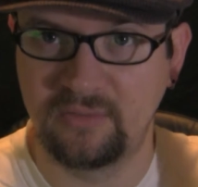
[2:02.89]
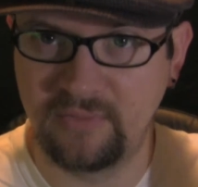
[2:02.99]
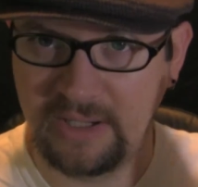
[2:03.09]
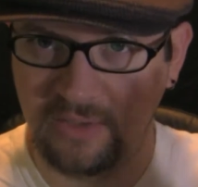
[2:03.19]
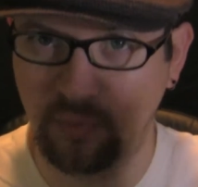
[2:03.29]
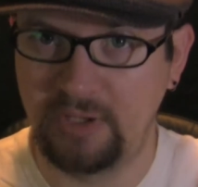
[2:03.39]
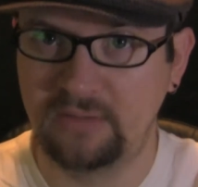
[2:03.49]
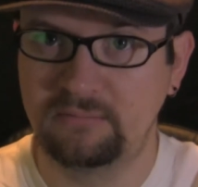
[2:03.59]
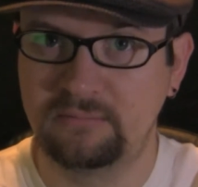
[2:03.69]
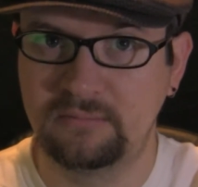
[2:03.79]
evaluate
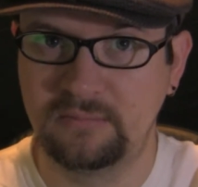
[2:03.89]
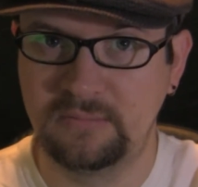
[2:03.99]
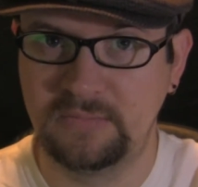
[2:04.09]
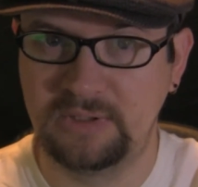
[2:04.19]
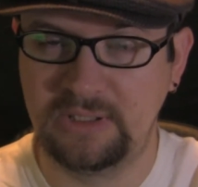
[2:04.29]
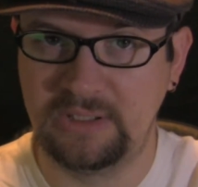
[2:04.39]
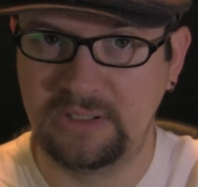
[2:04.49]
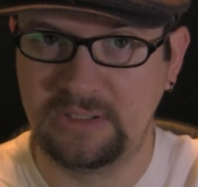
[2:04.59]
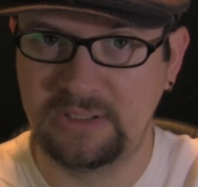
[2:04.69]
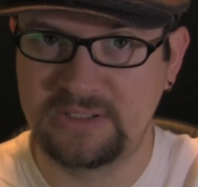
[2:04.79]

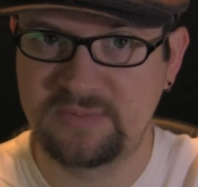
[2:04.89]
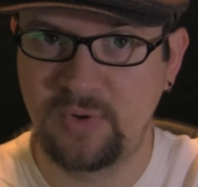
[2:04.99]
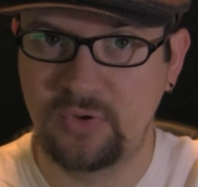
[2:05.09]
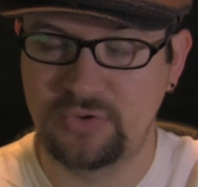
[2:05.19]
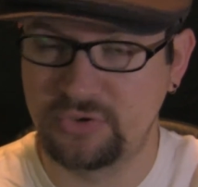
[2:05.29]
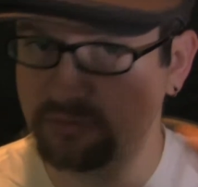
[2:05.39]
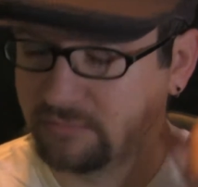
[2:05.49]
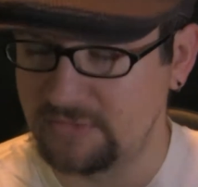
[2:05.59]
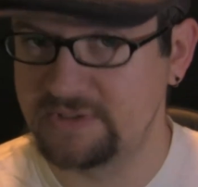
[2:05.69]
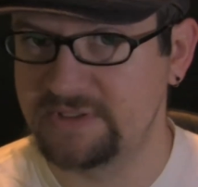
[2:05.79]
the exposure.
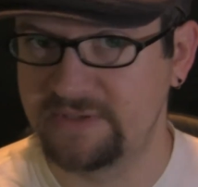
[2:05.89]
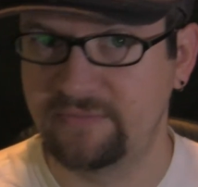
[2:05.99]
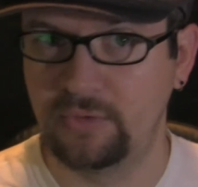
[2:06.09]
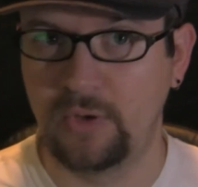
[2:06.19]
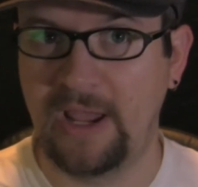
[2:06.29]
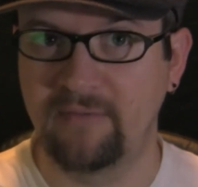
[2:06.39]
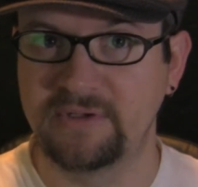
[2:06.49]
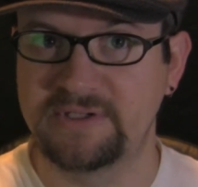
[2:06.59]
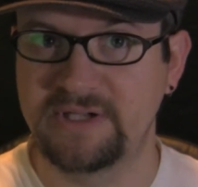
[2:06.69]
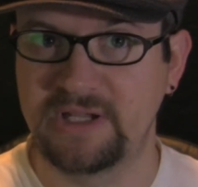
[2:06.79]
This is if you have
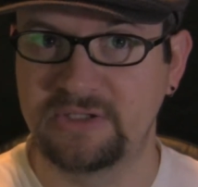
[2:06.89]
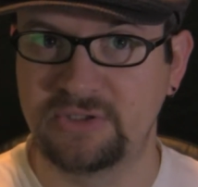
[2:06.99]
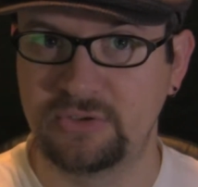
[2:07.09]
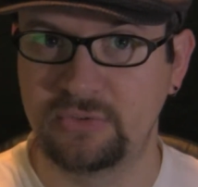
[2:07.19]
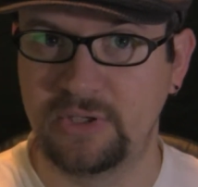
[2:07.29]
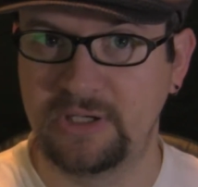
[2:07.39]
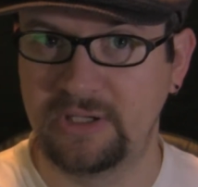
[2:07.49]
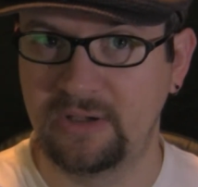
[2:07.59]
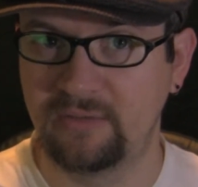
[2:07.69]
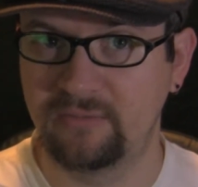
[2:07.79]
it set to
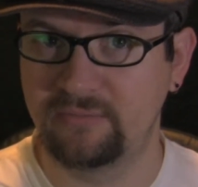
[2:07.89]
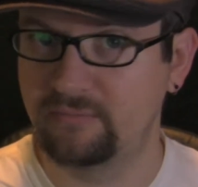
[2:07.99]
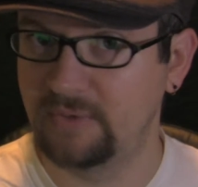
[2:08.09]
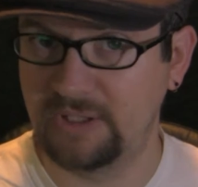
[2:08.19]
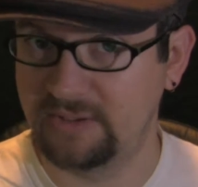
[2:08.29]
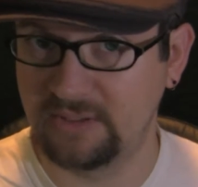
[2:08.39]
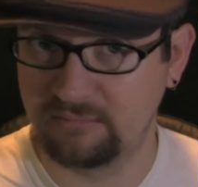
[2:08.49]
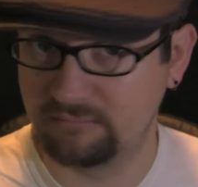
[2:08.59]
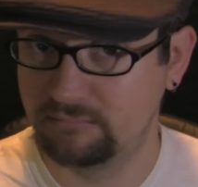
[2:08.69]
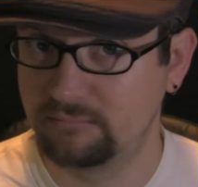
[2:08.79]

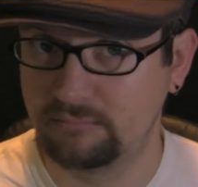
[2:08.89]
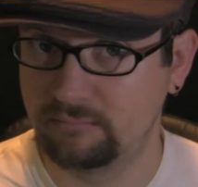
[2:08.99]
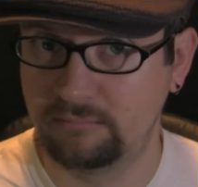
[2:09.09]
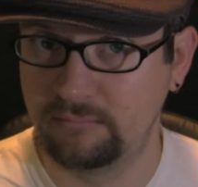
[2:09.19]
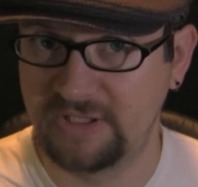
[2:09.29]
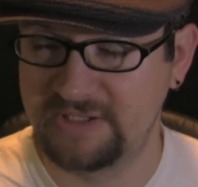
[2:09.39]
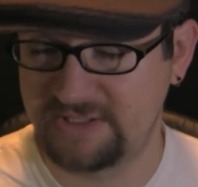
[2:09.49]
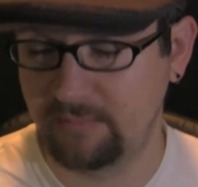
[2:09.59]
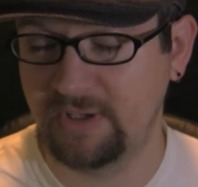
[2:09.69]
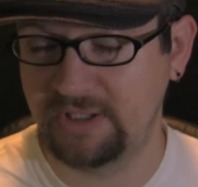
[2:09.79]
anything being
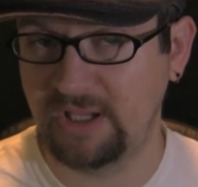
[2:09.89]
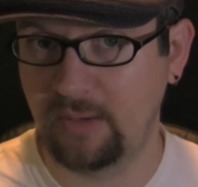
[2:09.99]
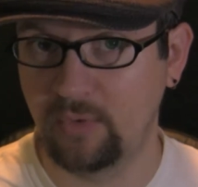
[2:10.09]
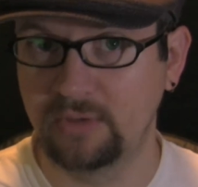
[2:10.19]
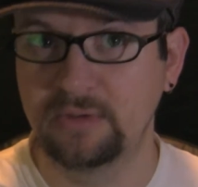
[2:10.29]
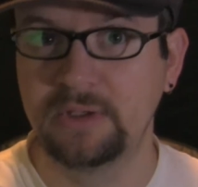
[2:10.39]
set by the camera,